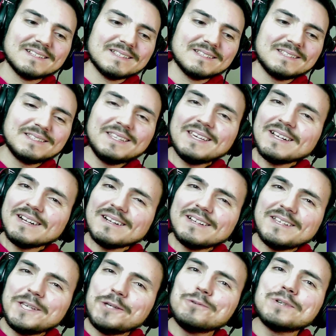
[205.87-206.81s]

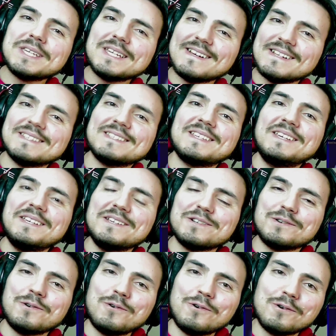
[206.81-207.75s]
Nearly you can't
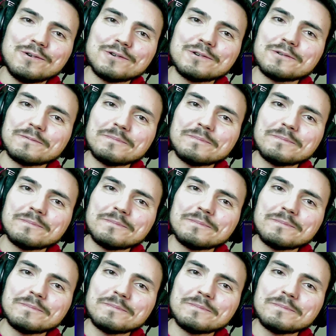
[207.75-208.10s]
hear her.